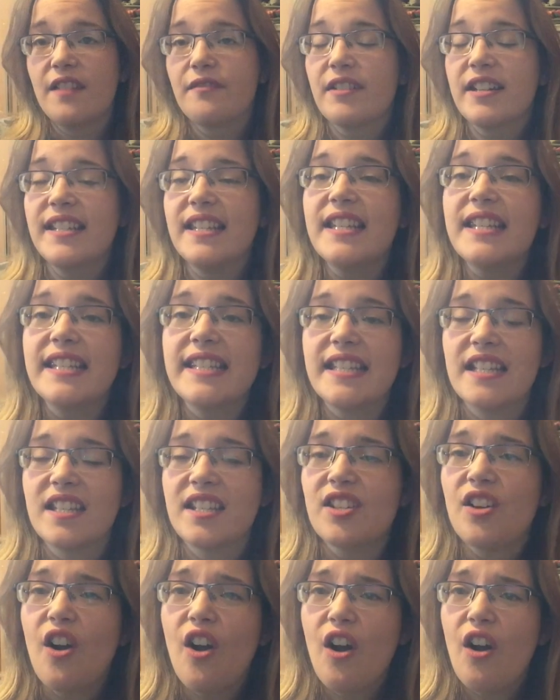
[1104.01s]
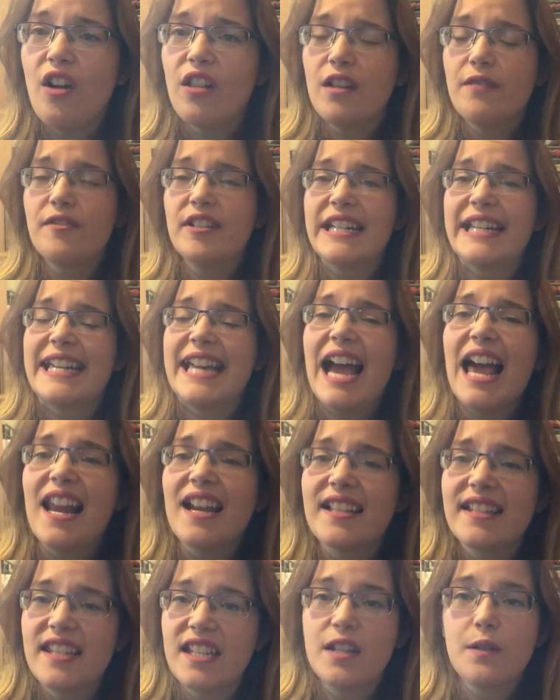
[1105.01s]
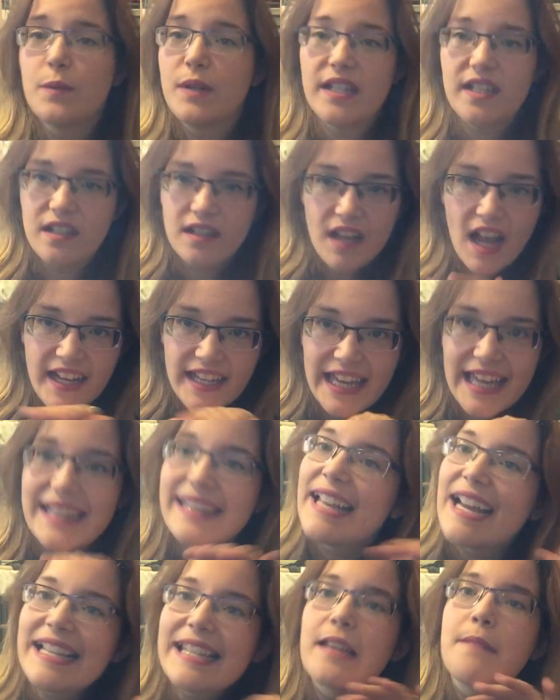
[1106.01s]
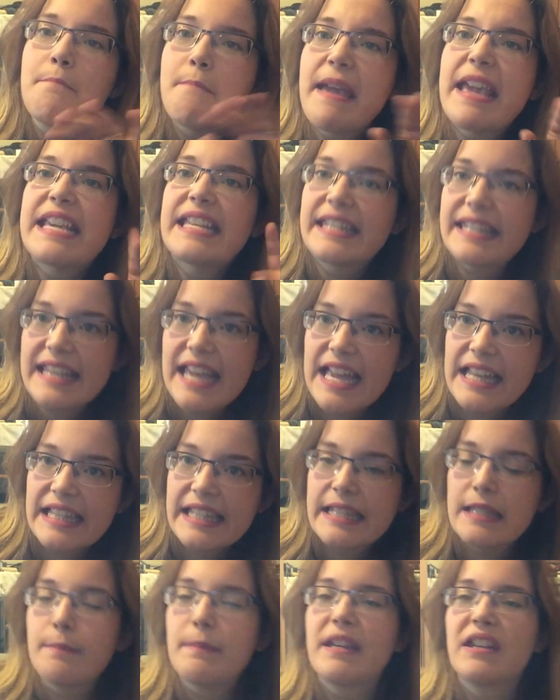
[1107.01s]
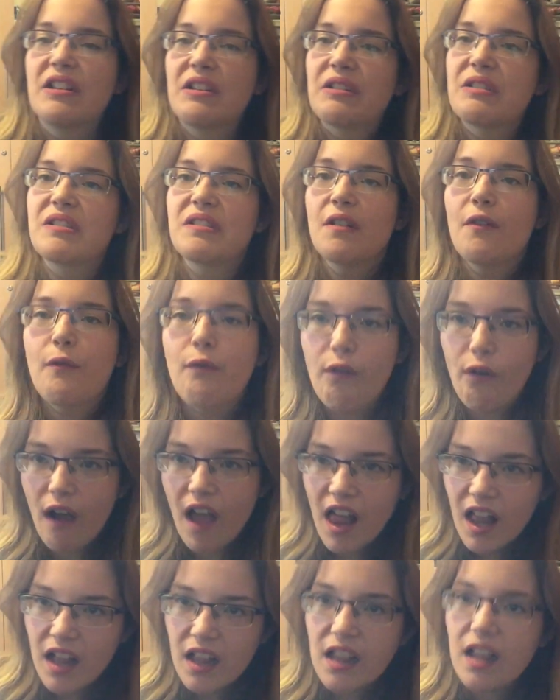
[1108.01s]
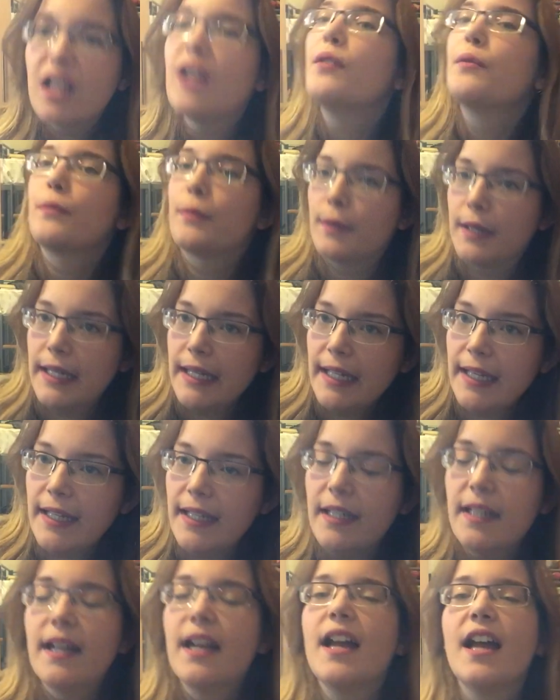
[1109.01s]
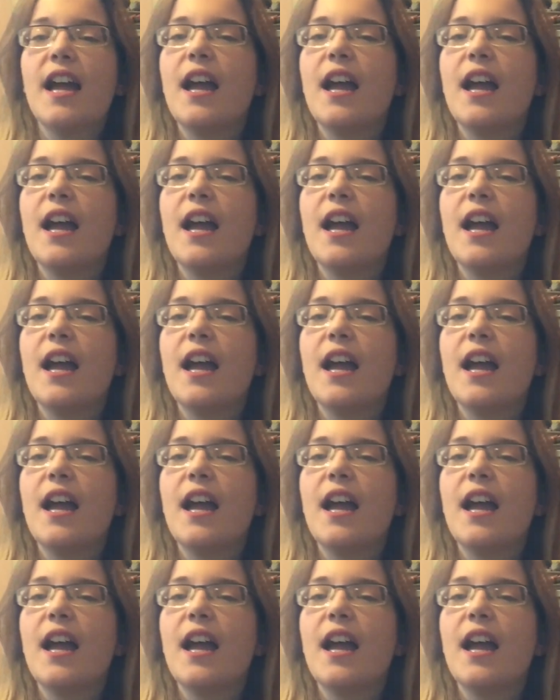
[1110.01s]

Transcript: resistance all over the galaxy, which again doesn't make sense because, well, really?